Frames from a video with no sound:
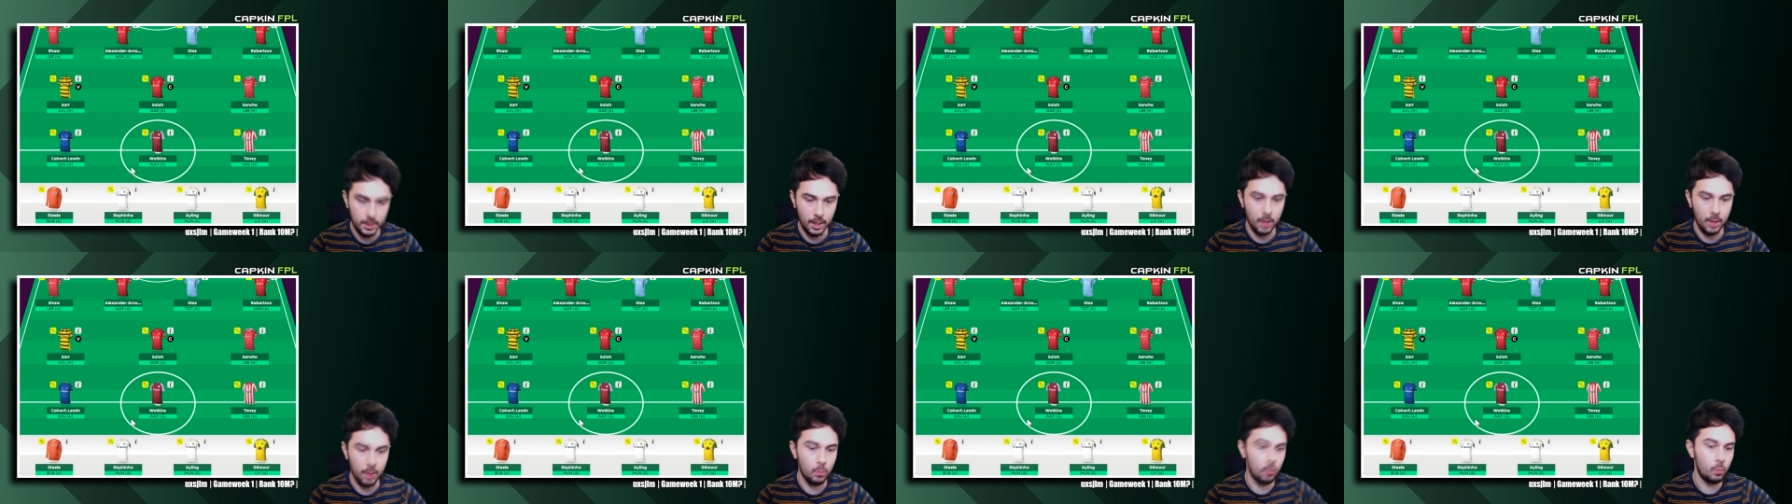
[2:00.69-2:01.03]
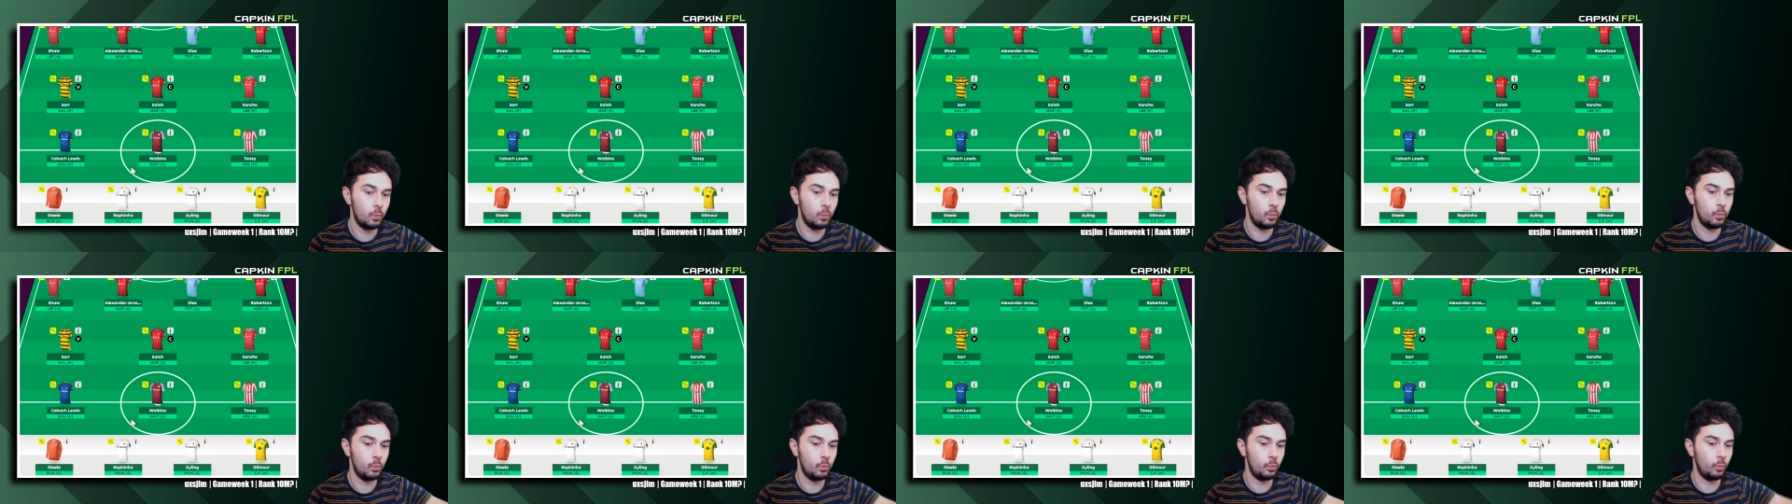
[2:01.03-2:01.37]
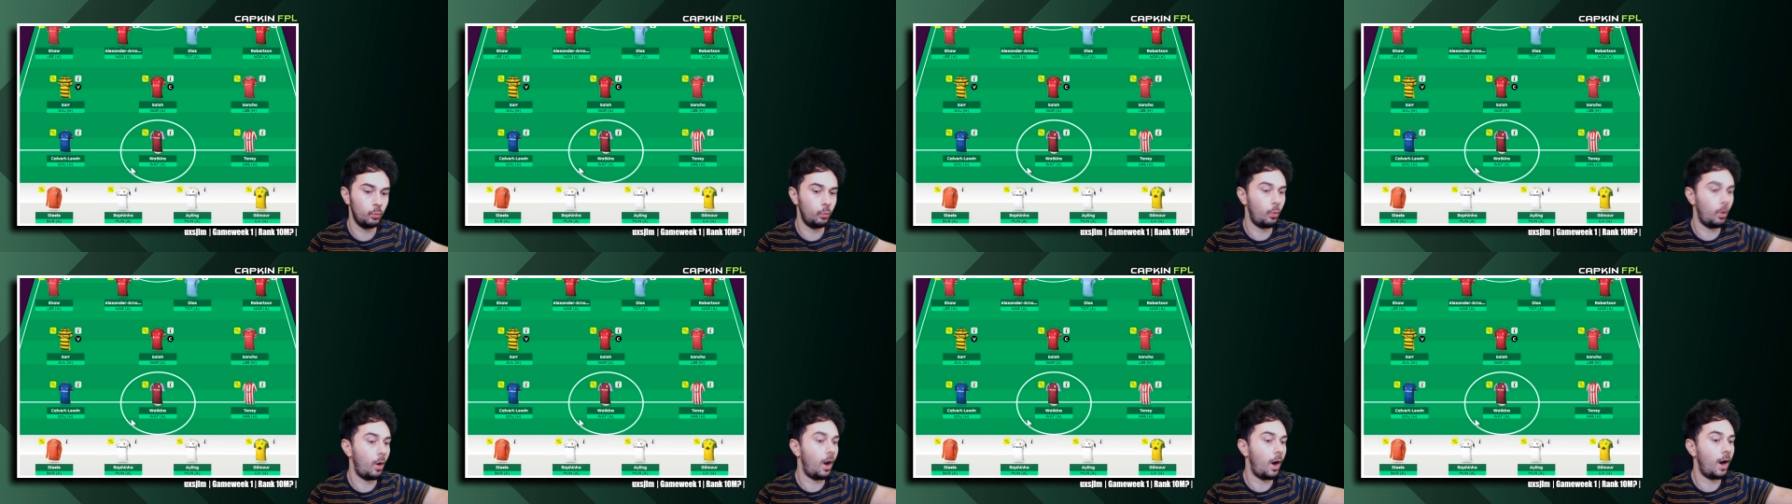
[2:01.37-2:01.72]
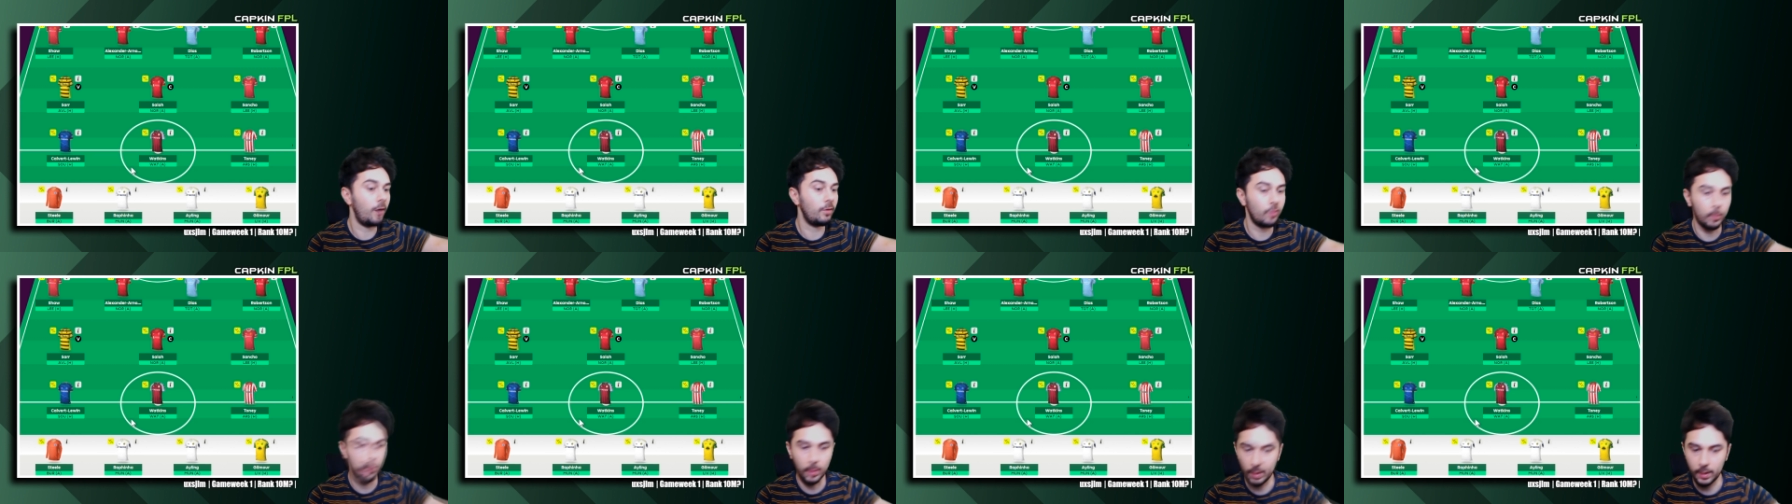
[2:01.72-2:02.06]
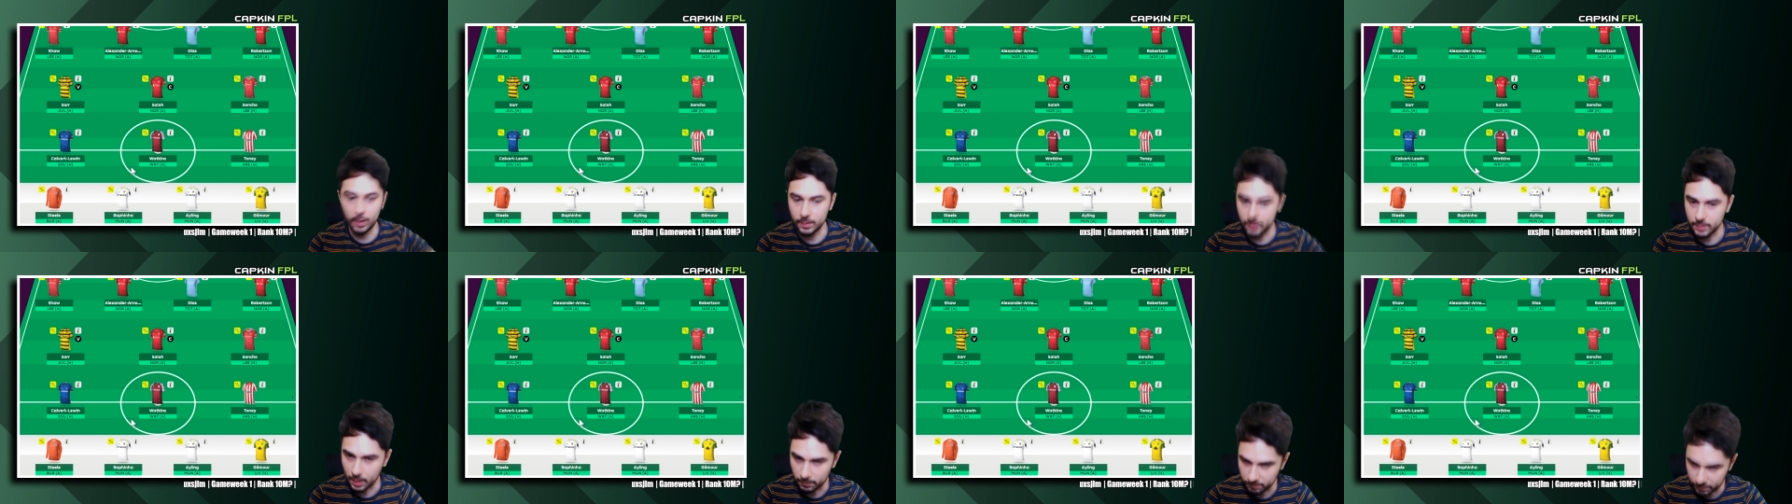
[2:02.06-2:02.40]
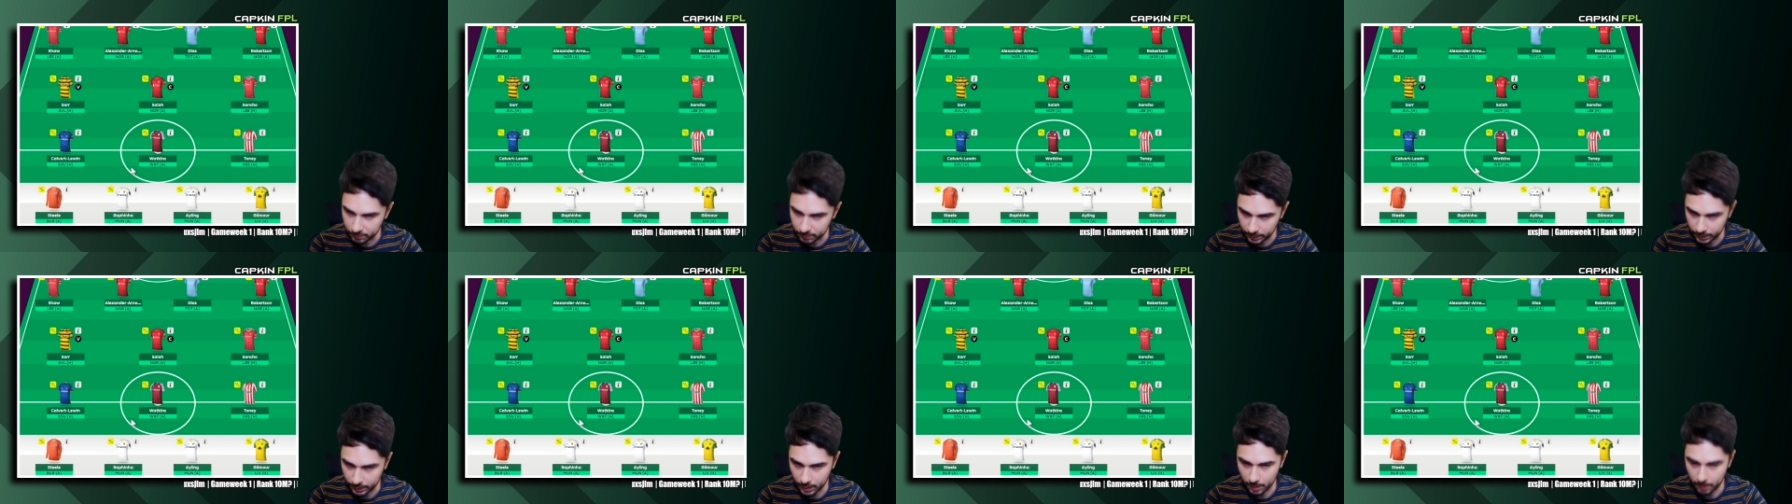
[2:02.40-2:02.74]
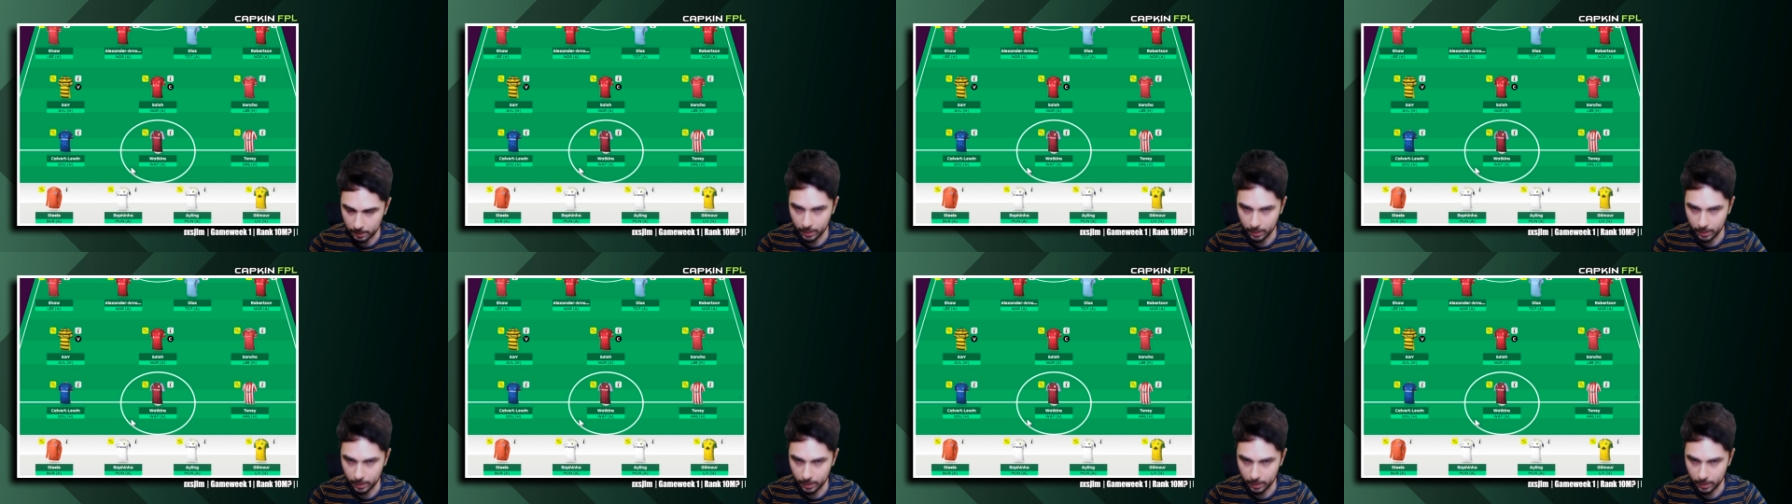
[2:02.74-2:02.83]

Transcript: and what other players I'm thinking about